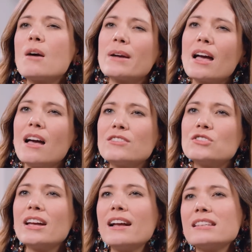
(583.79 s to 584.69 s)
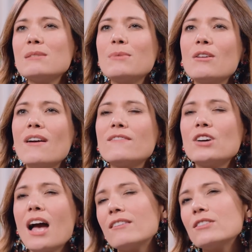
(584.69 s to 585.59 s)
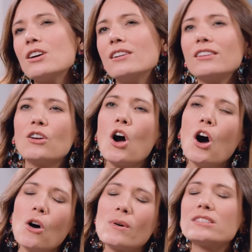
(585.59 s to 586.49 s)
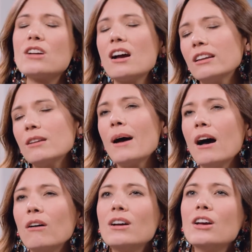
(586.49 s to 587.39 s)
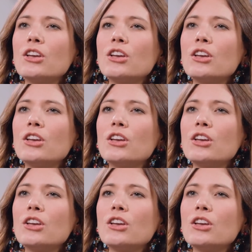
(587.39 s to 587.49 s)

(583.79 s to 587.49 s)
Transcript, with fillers: oh my gosh, debt has to be around forever, and they're always talking about,